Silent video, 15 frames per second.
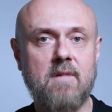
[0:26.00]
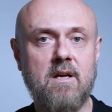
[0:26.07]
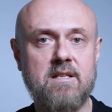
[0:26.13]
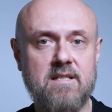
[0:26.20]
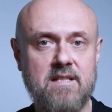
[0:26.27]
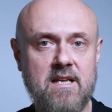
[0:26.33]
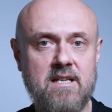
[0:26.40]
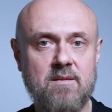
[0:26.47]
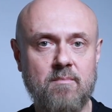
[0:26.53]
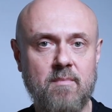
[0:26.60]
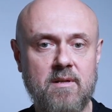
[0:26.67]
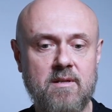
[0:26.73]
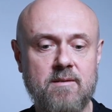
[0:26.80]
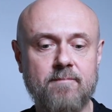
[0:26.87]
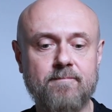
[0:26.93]

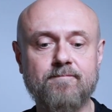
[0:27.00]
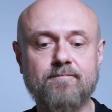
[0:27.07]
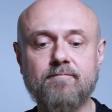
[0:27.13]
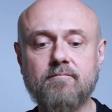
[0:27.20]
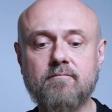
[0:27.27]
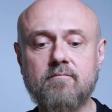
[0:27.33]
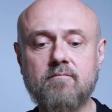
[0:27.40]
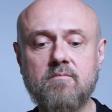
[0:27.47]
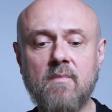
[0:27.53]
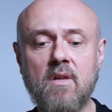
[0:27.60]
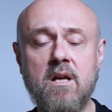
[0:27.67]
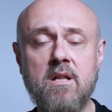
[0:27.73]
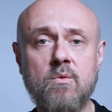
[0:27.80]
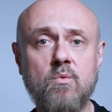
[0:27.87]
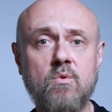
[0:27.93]
assessment.
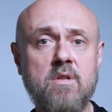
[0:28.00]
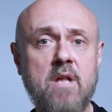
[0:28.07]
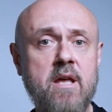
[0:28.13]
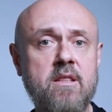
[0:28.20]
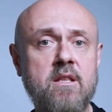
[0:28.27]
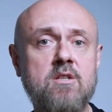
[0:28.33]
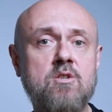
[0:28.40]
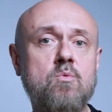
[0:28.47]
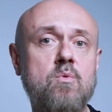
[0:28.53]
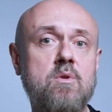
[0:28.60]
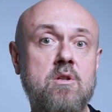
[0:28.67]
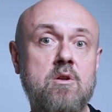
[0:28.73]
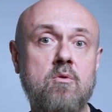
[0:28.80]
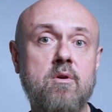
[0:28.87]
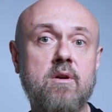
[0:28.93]
And neither do we
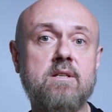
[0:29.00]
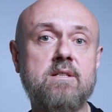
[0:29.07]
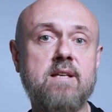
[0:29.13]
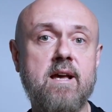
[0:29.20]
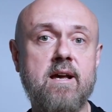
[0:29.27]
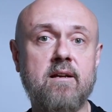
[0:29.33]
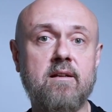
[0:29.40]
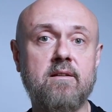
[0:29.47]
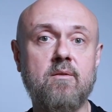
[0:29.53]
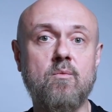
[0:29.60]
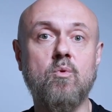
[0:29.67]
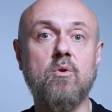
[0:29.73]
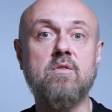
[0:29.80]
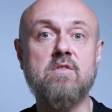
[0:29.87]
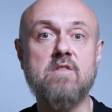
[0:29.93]
know exactly
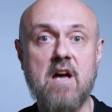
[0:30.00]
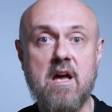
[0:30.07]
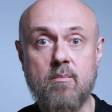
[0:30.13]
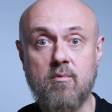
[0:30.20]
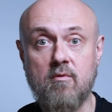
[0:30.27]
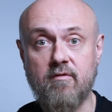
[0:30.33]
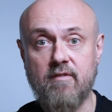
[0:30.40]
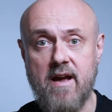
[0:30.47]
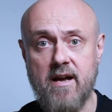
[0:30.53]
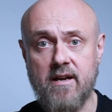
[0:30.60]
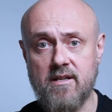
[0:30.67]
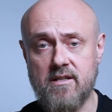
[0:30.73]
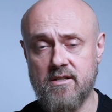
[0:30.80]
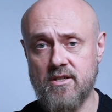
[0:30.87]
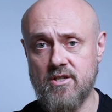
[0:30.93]
what type of
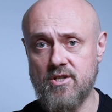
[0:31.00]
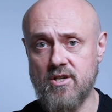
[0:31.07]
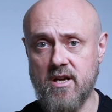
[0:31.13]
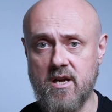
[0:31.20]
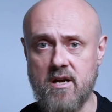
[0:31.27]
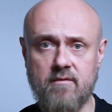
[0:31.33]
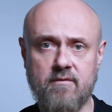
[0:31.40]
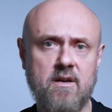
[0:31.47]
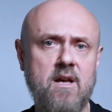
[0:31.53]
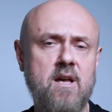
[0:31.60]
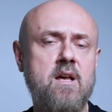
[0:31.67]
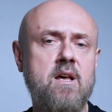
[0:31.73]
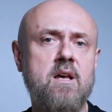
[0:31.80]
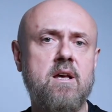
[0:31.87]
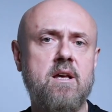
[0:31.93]
acne does she have.
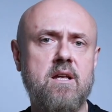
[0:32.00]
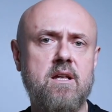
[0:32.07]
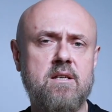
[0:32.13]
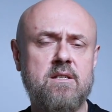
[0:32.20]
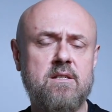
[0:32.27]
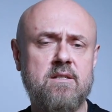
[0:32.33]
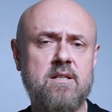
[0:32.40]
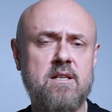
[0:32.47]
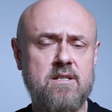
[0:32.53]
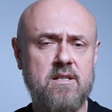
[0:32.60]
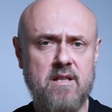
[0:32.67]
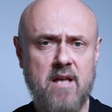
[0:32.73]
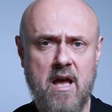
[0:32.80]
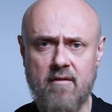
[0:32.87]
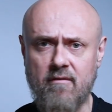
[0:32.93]
Does
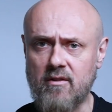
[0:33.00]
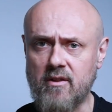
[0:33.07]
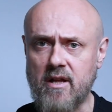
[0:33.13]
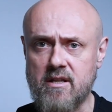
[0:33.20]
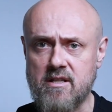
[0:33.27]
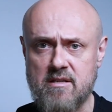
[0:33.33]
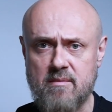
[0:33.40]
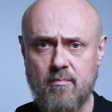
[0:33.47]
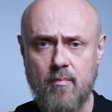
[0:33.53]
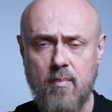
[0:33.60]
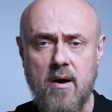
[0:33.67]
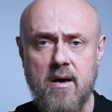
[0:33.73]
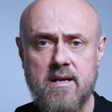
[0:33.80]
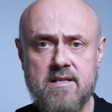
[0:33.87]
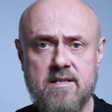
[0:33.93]
it have lots of
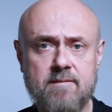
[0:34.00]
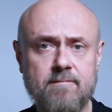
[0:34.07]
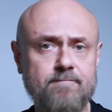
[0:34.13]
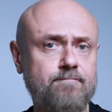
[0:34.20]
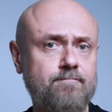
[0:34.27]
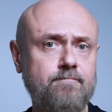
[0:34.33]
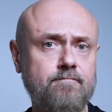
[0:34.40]
pus?